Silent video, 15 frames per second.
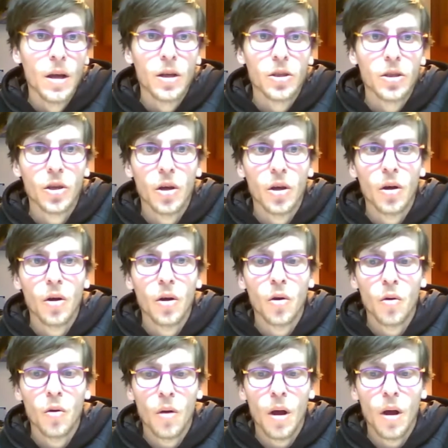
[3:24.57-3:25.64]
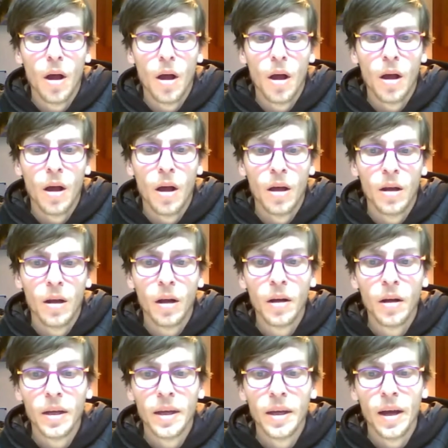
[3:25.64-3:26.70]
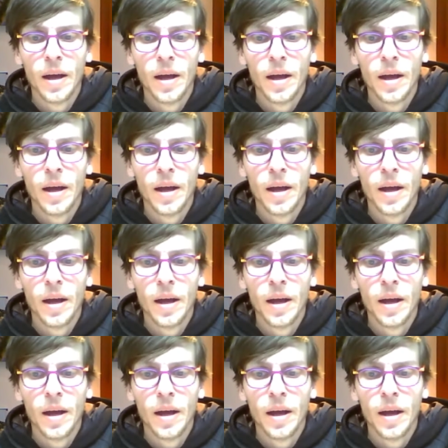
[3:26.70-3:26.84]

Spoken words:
So luckily I